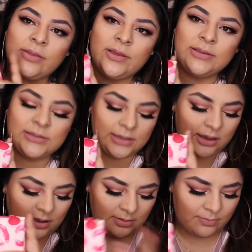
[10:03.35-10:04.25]
This
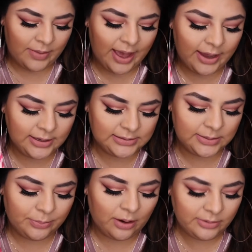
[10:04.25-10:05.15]
bag is
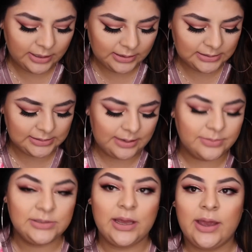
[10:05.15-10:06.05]
probably like the same
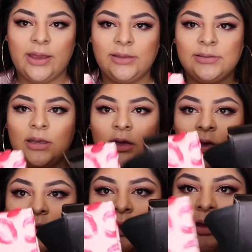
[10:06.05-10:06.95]
size
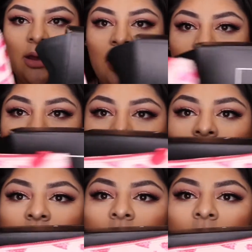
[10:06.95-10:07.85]

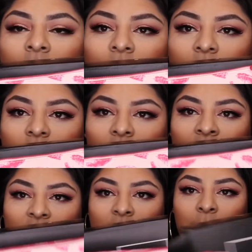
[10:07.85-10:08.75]

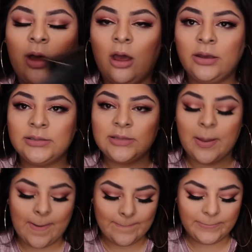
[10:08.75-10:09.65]
as the box,
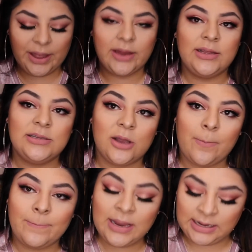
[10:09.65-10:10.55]
but these are
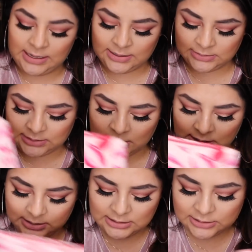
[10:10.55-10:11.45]
minis.
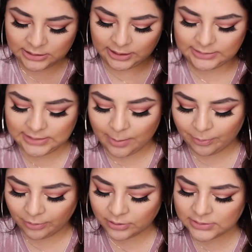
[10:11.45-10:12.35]
These are like
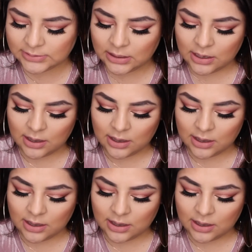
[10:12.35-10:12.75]
samples.